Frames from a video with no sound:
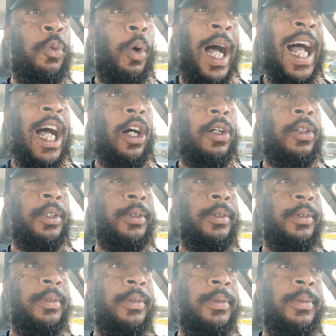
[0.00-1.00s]
wow.
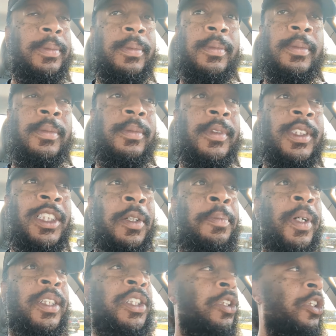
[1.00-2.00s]
You
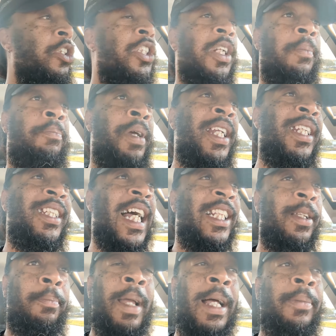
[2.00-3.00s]
but see, you should have been
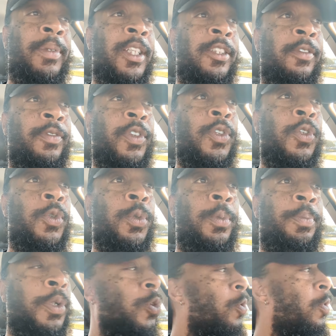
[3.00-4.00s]
got the baptism pool,
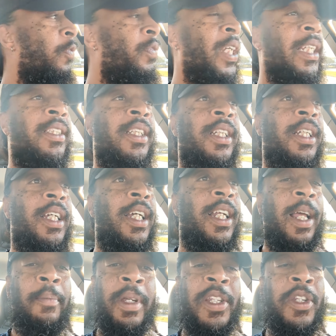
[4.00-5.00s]
pool fixed.
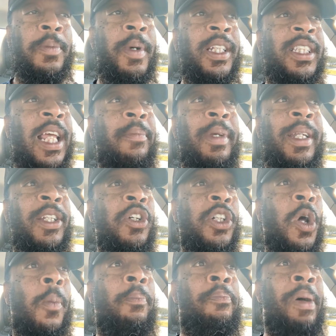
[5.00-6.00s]
I mean, you must ain't been
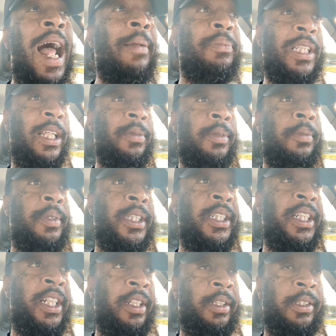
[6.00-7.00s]
doing no baptisms
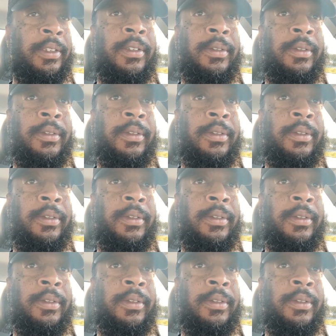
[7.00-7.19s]
in here.